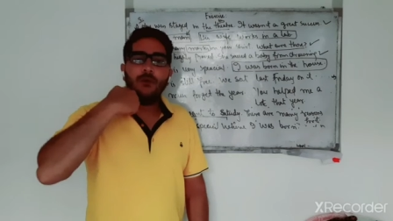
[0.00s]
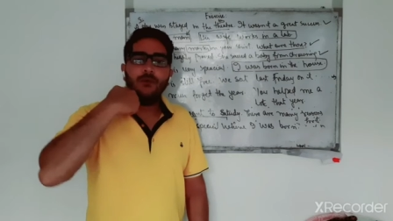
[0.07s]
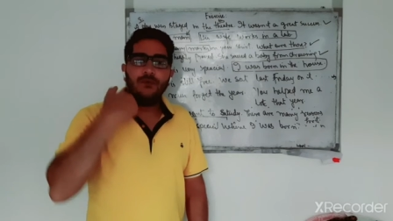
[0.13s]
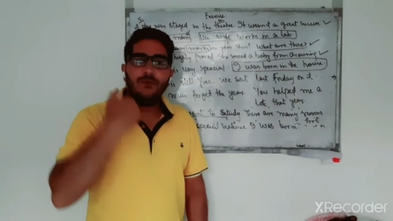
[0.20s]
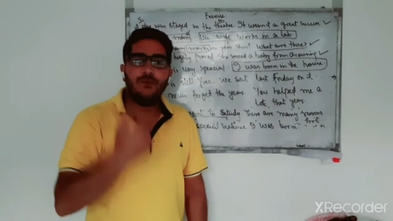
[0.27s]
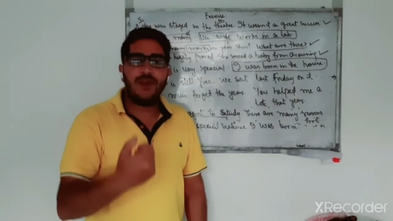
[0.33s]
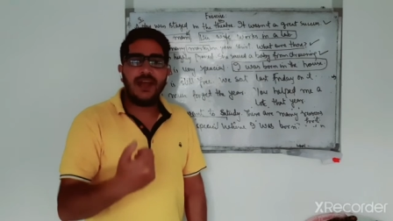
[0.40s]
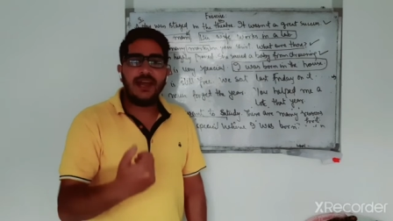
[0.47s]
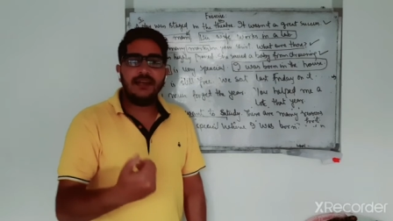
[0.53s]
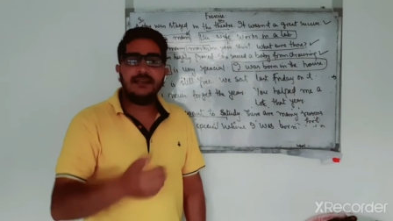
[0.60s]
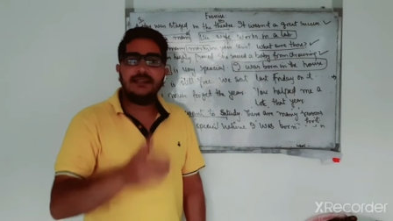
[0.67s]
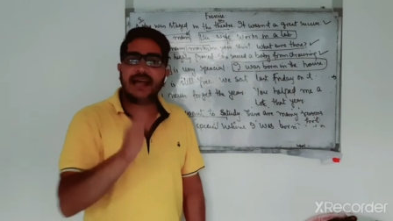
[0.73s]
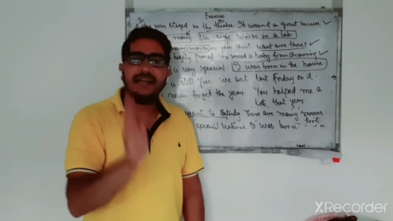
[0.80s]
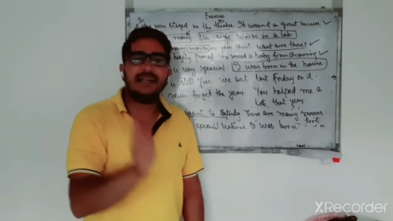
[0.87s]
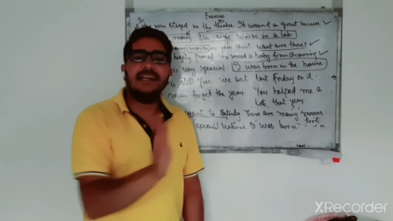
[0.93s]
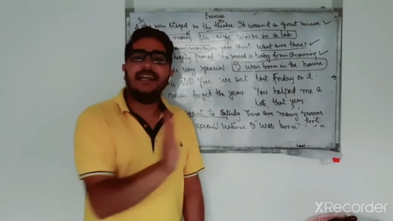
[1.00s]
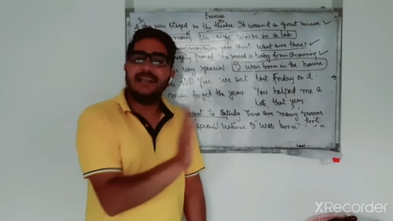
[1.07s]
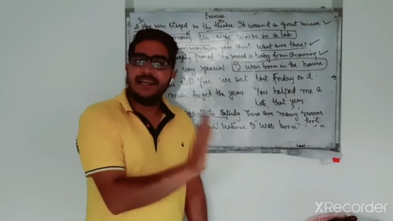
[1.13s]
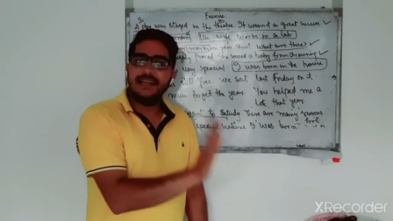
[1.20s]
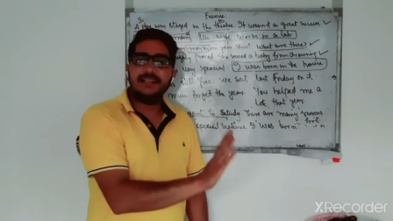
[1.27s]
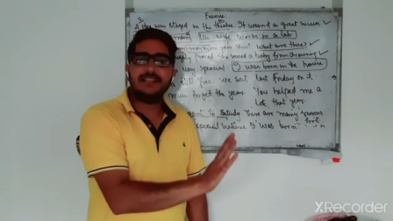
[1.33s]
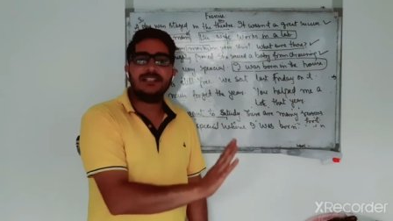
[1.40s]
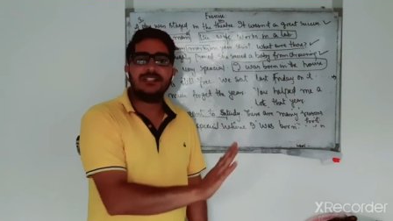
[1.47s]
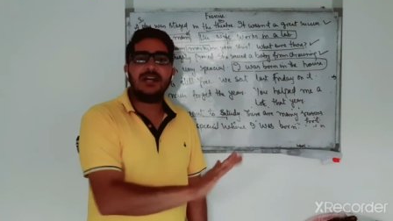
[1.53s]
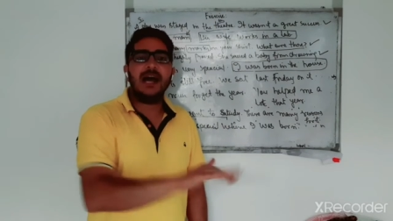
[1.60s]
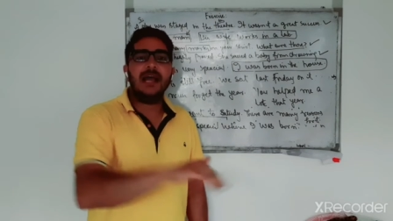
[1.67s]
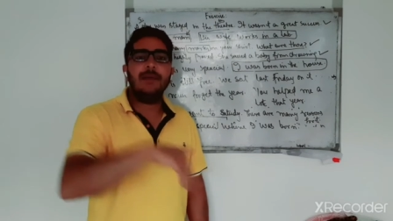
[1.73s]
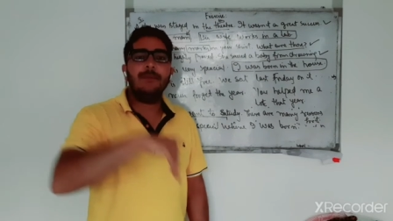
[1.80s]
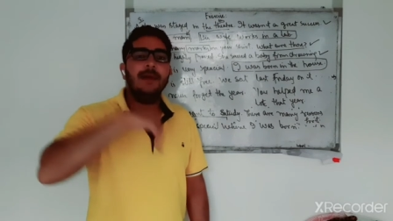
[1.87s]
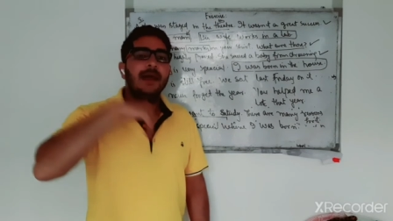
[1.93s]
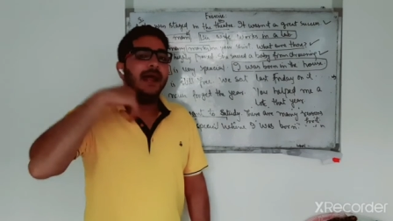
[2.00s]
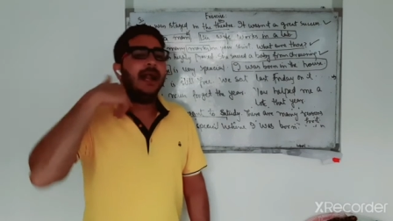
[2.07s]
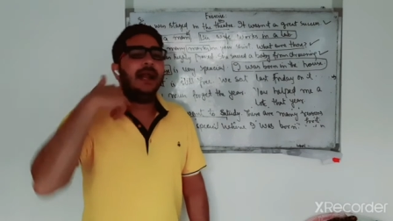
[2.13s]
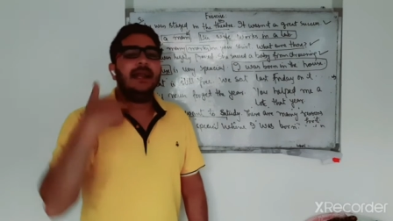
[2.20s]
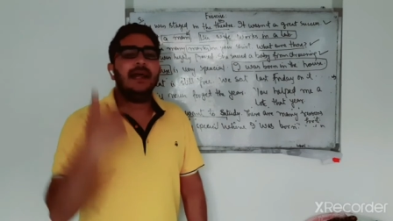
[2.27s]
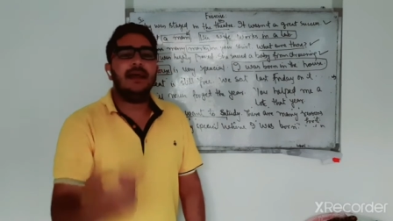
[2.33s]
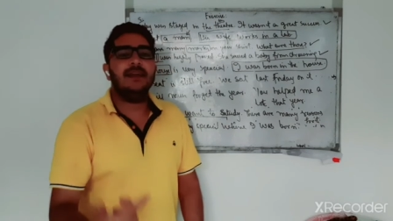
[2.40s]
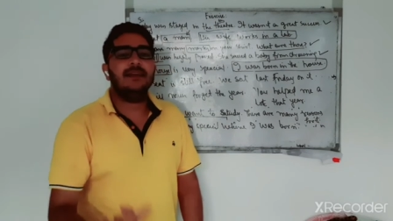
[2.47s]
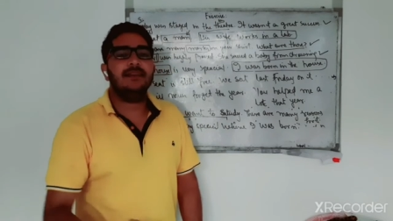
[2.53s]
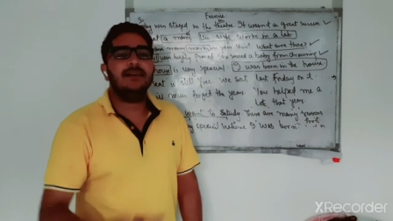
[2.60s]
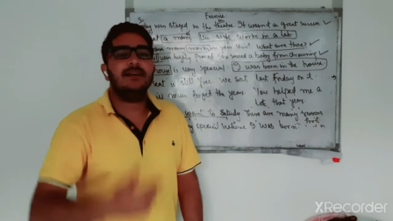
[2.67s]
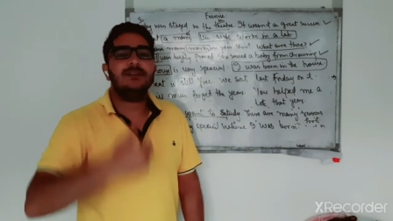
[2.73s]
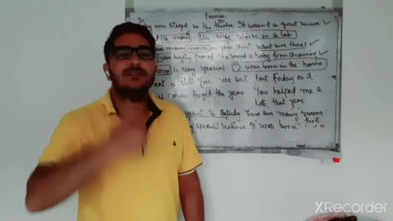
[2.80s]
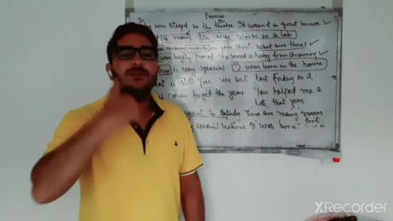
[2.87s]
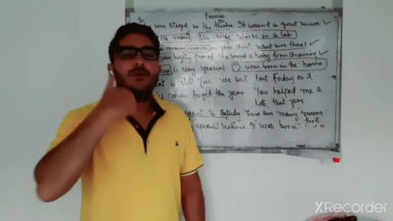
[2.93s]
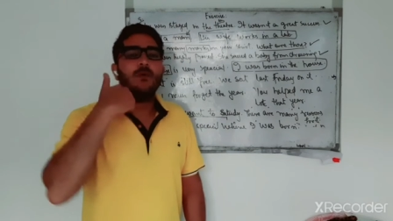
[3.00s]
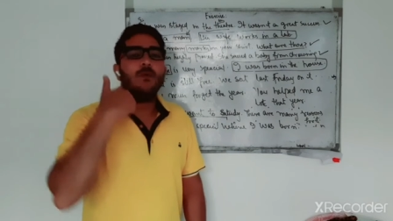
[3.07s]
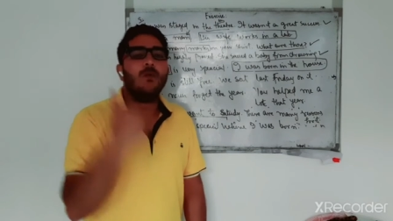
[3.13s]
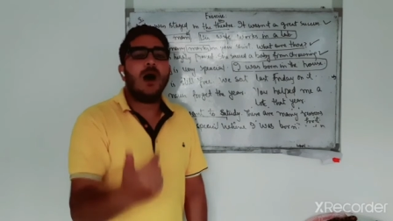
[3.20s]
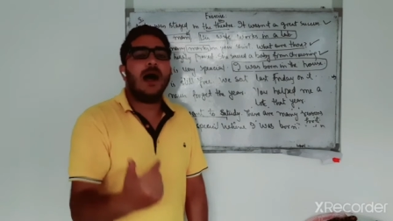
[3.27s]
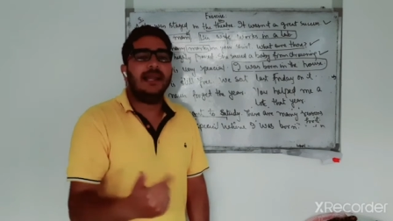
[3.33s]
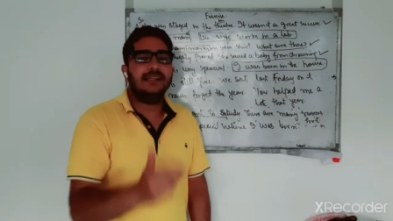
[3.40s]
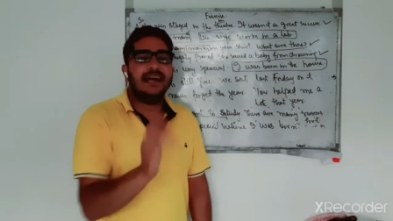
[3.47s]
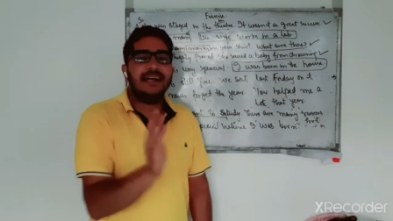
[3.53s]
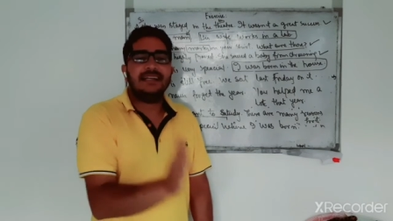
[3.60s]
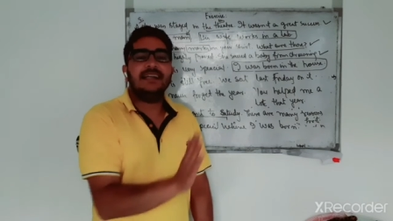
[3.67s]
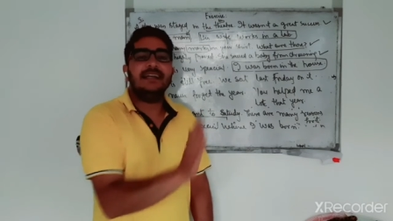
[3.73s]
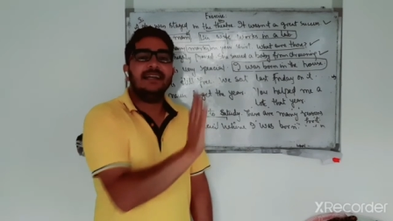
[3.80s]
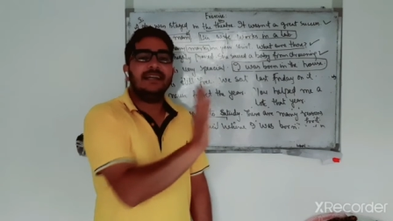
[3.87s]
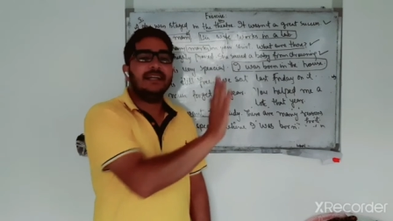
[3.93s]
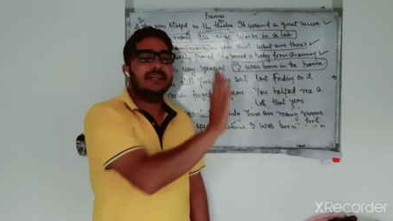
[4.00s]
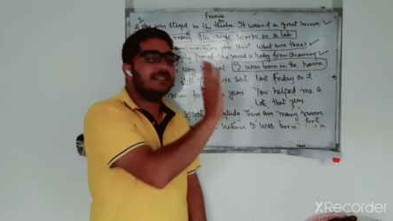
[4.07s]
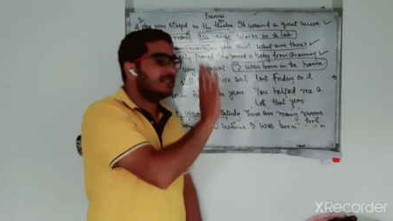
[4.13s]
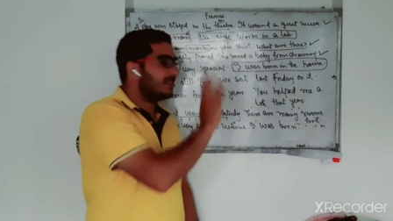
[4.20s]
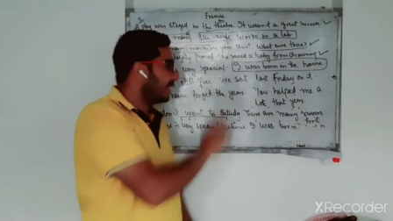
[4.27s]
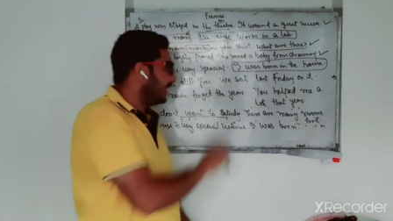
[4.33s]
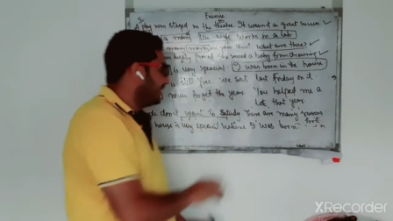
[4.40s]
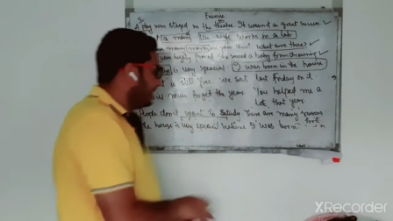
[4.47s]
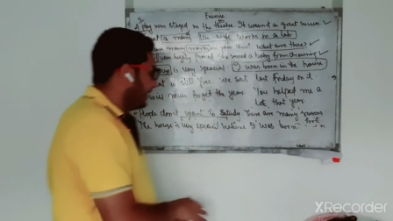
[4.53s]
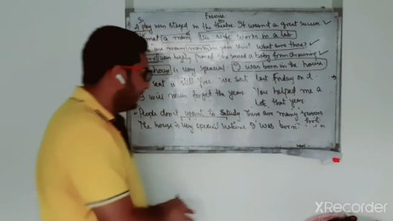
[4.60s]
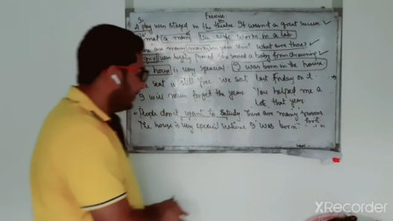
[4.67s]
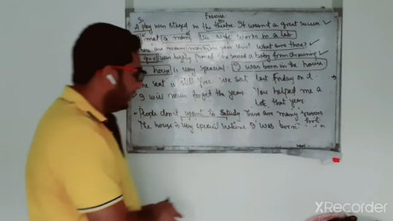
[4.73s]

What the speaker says: when, that indicates time, and another is why, that indicates reason.